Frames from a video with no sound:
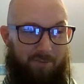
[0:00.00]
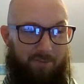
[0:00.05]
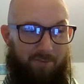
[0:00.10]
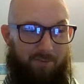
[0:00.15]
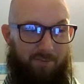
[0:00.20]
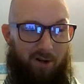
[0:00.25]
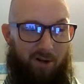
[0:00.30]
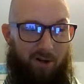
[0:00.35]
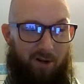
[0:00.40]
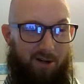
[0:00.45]

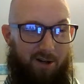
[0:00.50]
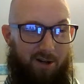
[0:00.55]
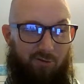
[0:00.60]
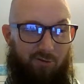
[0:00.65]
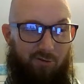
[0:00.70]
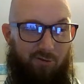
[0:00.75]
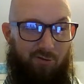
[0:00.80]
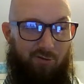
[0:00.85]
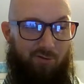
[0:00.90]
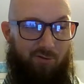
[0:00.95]

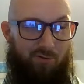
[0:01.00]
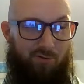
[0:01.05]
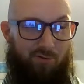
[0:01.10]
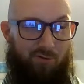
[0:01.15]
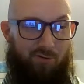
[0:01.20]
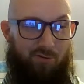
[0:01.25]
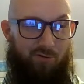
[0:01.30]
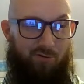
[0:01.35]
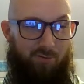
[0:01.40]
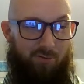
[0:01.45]
crash
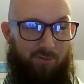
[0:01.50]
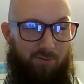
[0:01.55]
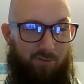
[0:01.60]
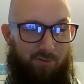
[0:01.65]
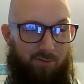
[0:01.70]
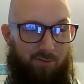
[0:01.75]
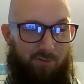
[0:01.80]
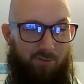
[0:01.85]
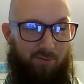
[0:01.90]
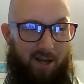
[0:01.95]

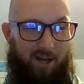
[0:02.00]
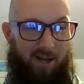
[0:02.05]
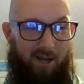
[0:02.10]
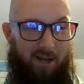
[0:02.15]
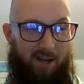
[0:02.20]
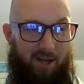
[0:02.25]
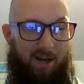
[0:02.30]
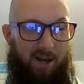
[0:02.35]
had